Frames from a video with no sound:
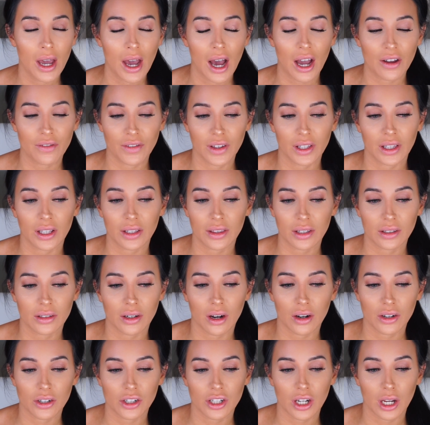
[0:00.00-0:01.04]
I feel like the
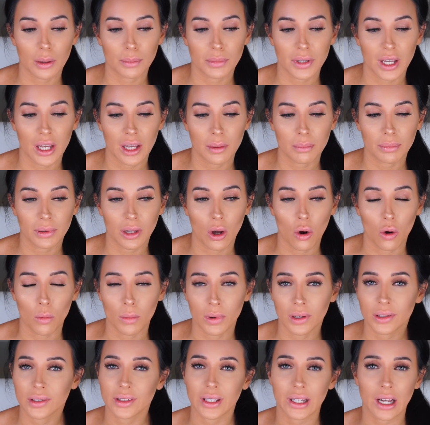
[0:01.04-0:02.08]
Tarte Shape Tape
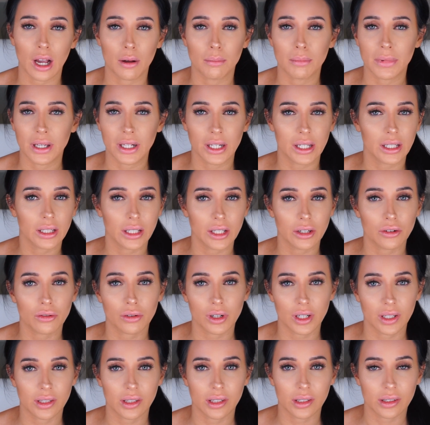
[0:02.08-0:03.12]
almost like immediately
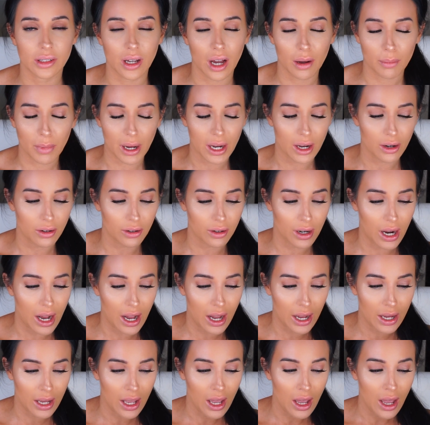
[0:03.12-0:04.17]
creases on my under
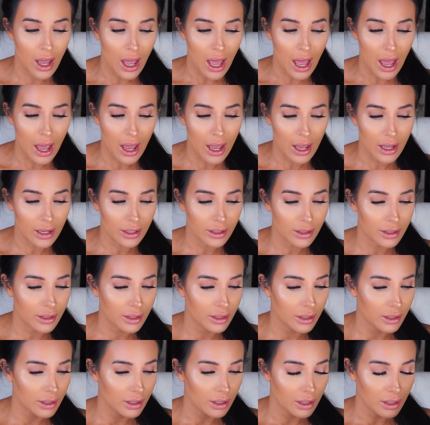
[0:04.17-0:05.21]
eye, and
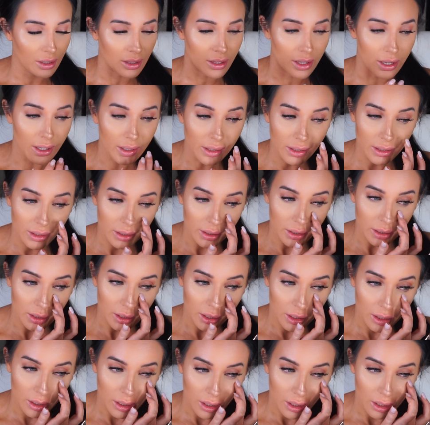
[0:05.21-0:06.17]
this,